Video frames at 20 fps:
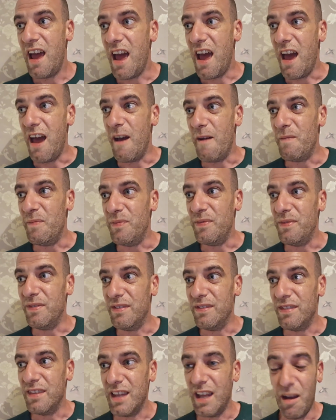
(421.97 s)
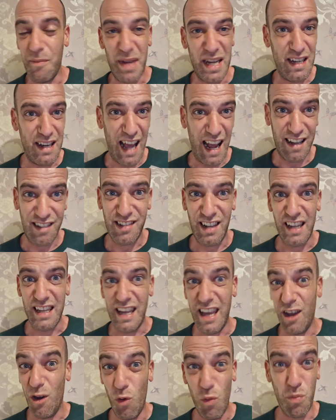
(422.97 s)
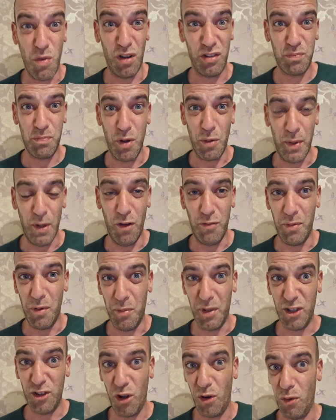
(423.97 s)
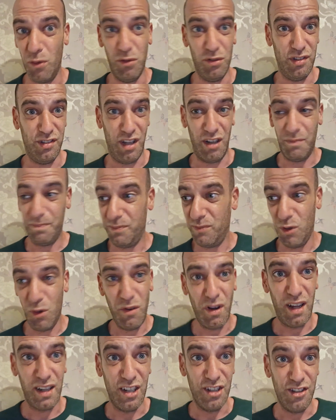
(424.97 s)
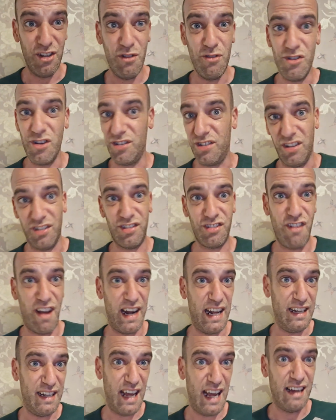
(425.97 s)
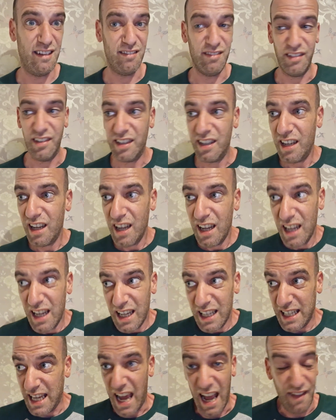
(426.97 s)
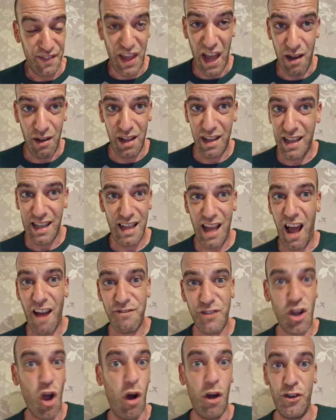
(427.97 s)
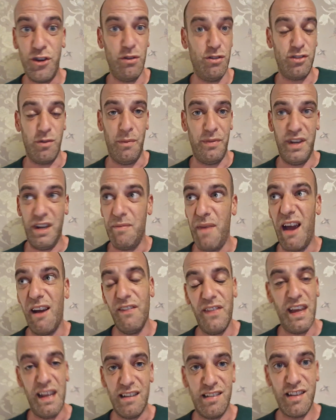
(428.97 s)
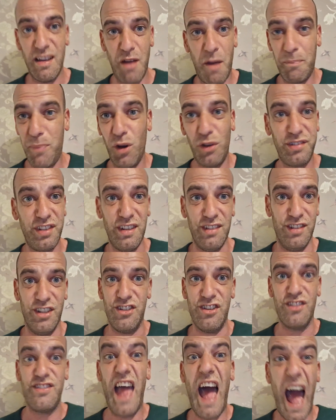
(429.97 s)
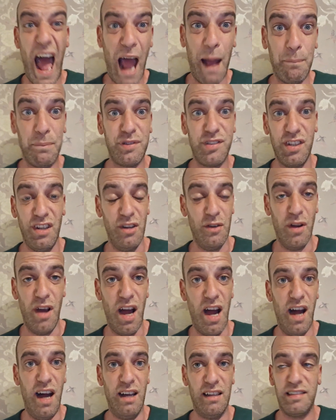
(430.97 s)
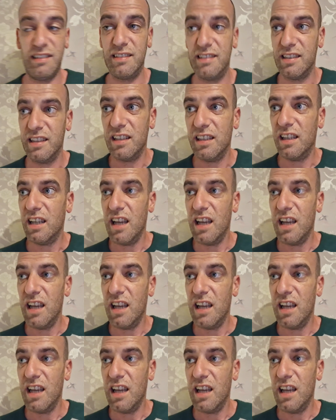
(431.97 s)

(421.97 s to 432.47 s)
I mean, actually, it almost put me off my McDonald's. All I could do just to scrunch it down. Yeah, I've got to do something about this. Bosses are just absolute arse.